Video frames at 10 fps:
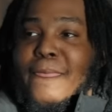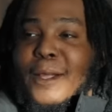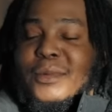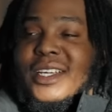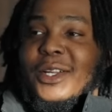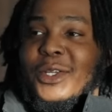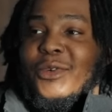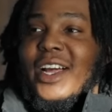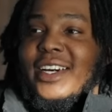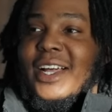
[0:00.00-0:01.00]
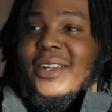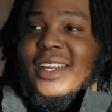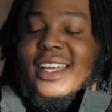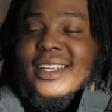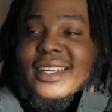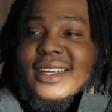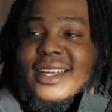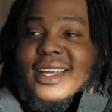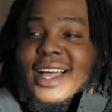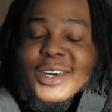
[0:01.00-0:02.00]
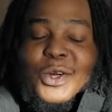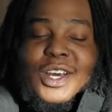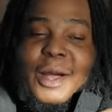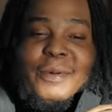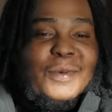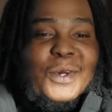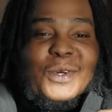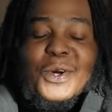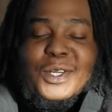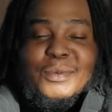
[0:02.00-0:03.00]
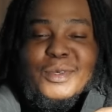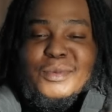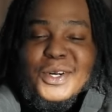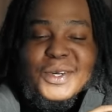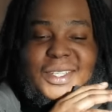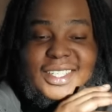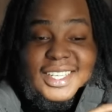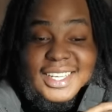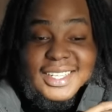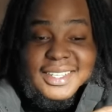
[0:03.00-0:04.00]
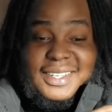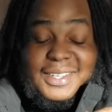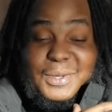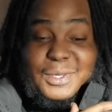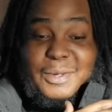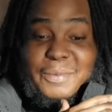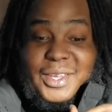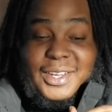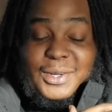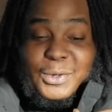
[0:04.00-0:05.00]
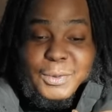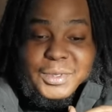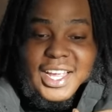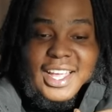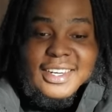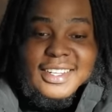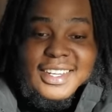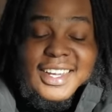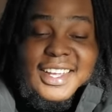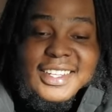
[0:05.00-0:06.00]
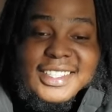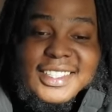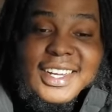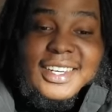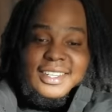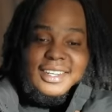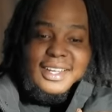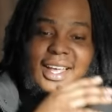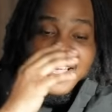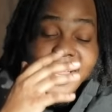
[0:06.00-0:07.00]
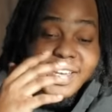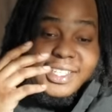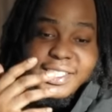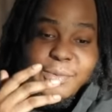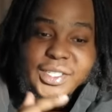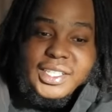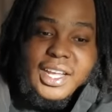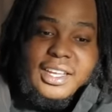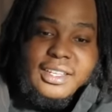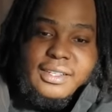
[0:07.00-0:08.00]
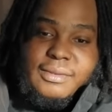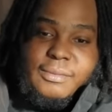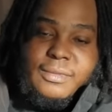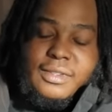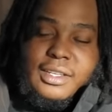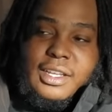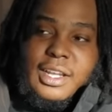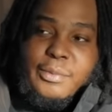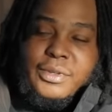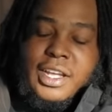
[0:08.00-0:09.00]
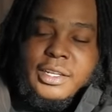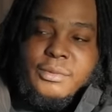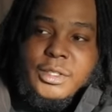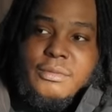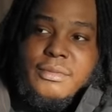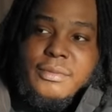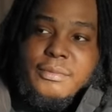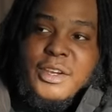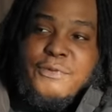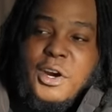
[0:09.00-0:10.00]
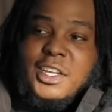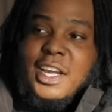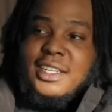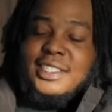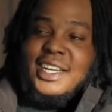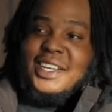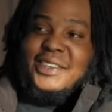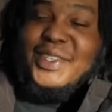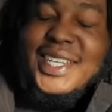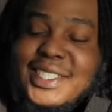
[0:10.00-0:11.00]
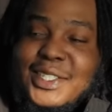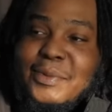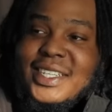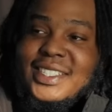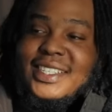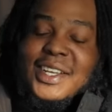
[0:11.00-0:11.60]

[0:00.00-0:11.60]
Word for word: I'm telling you right now. Like I know a lot of people don't know this, but bro, Yeat used to be in a group chat and send hella snippets like and be like man, fuck y'all niggas. I ain't even listen to my shit.